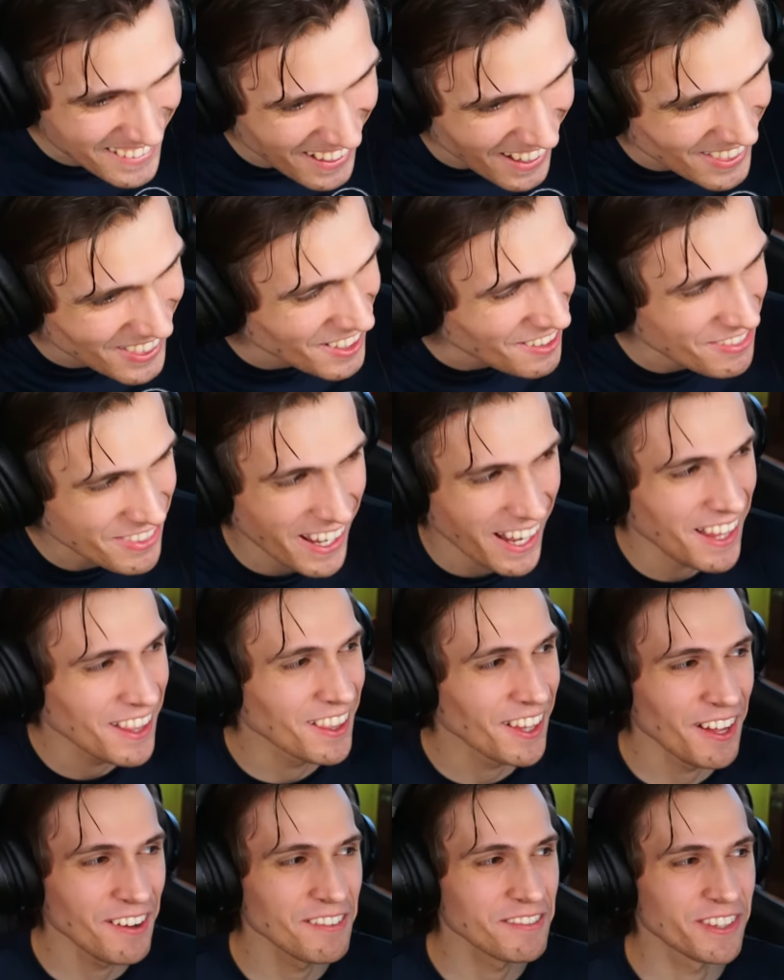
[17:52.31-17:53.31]
Dude, I
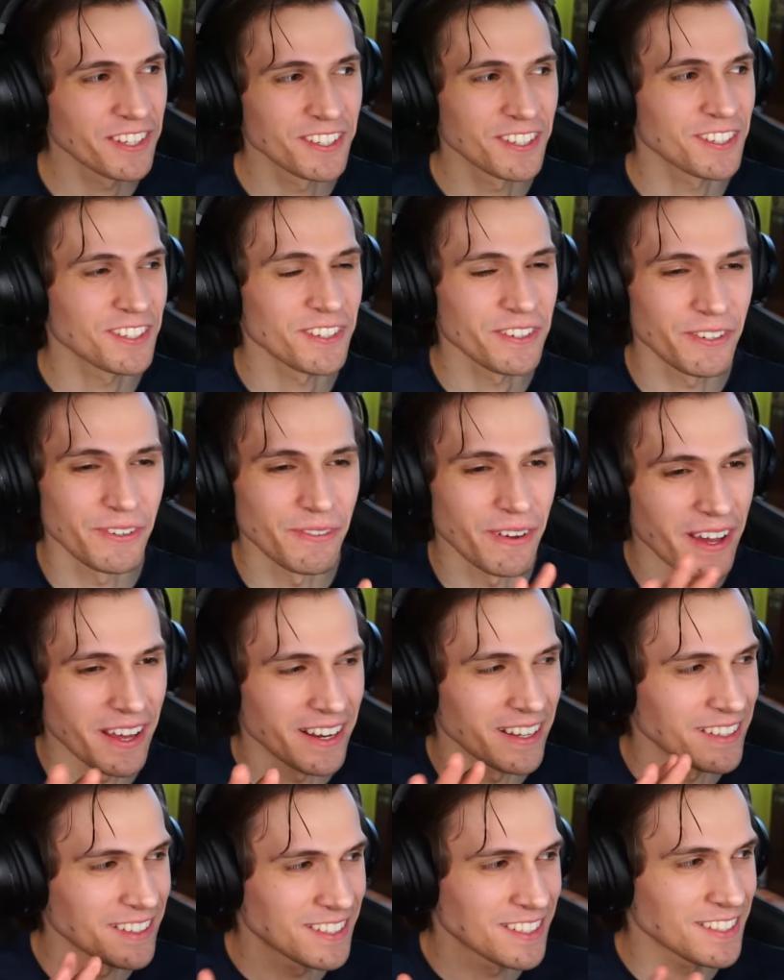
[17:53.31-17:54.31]
love the suit,
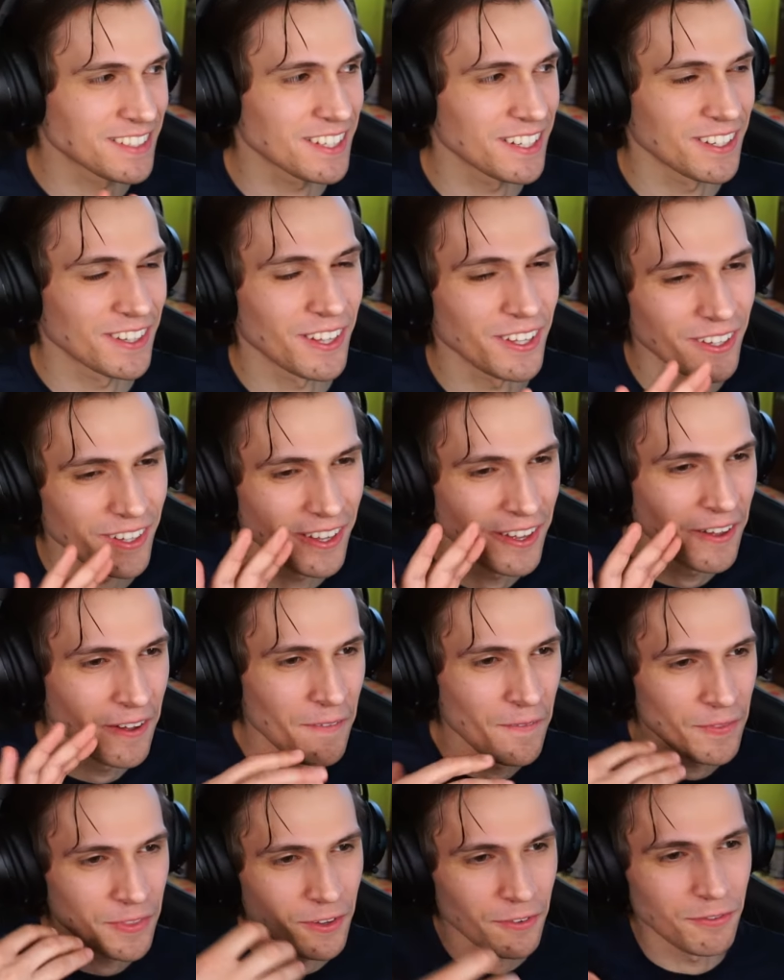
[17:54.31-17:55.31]
man. It's just the
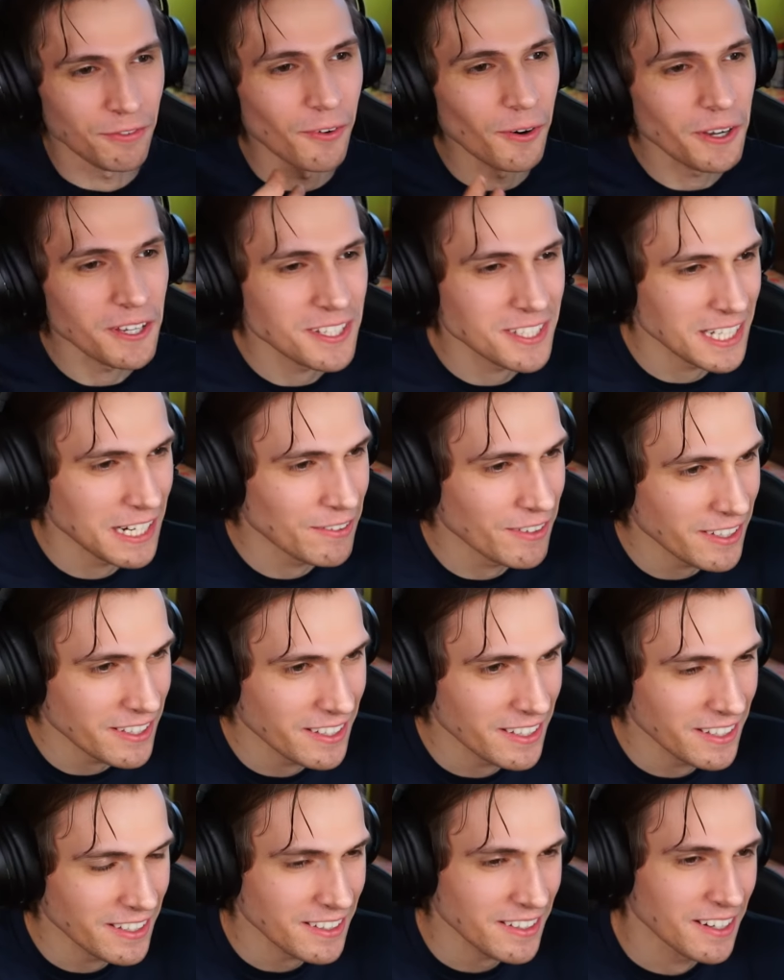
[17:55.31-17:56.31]
voice and
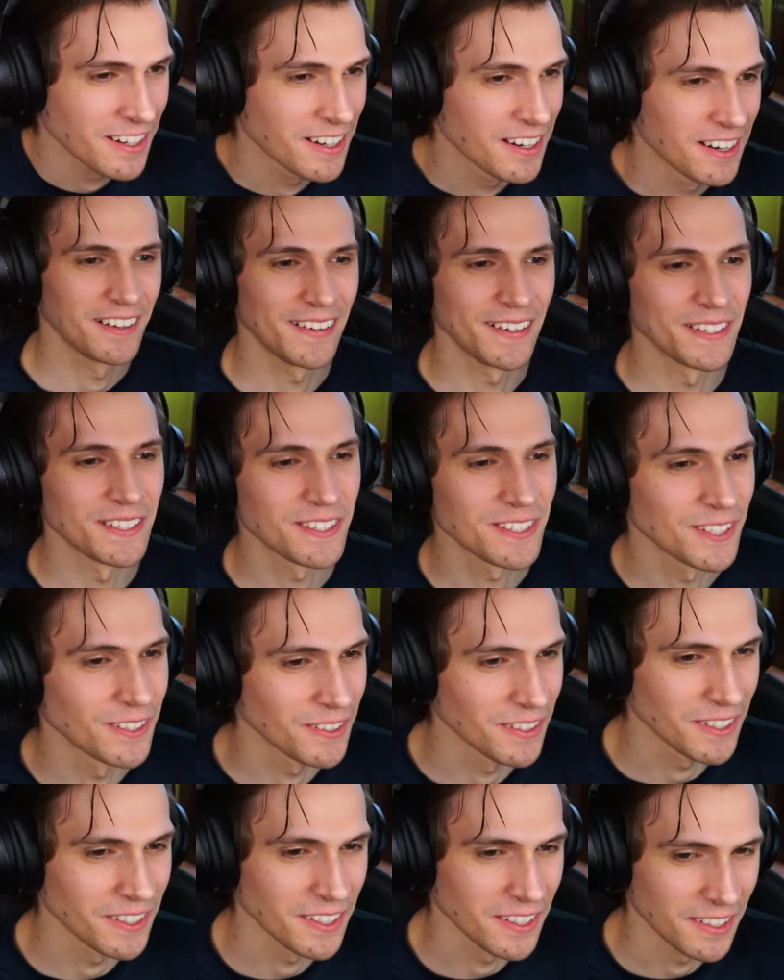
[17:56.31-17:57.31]
everything. Oh, it's
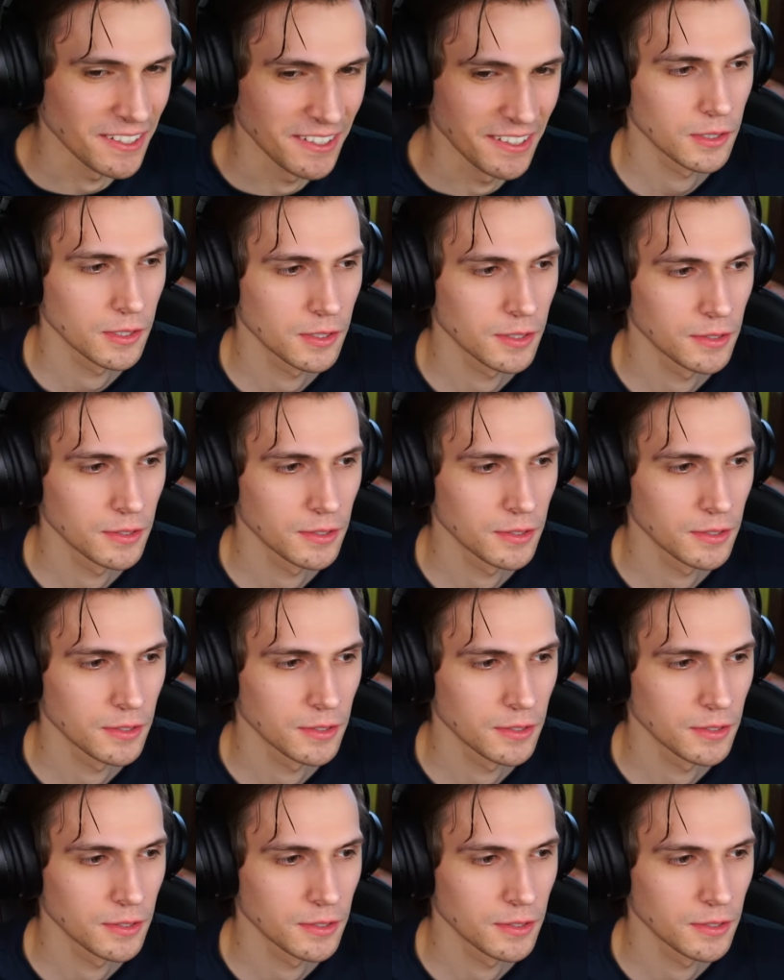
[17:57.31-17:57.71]
so good.